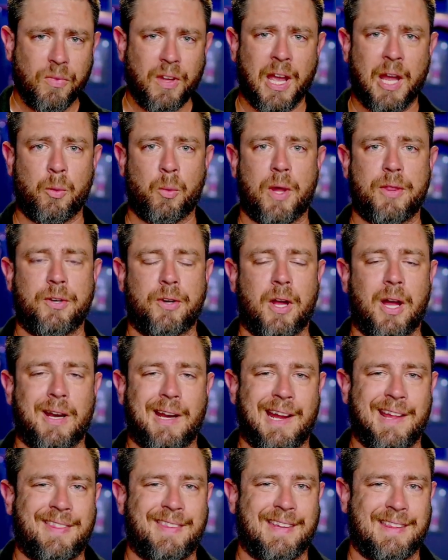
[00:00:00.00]
and whether or not
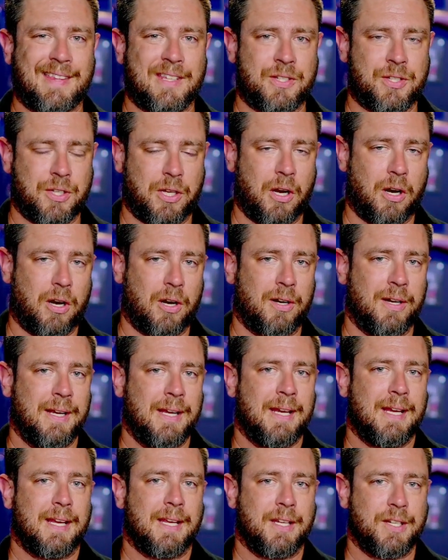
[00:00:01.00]
I think this cigar
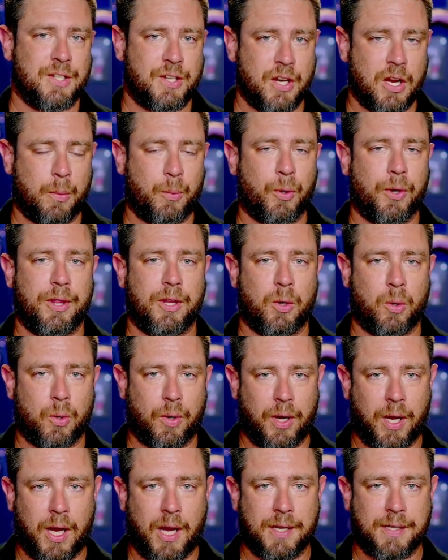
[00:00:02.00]
is nub-worthy or
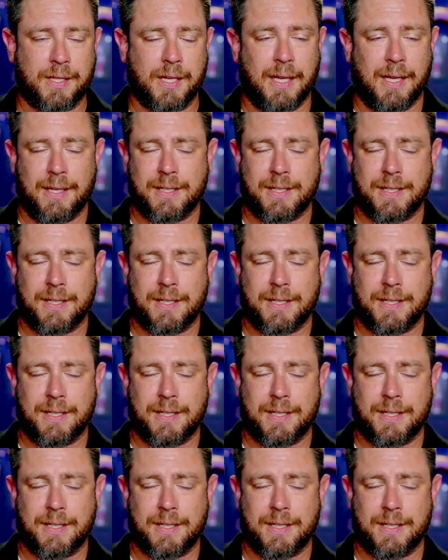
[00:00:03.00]
not.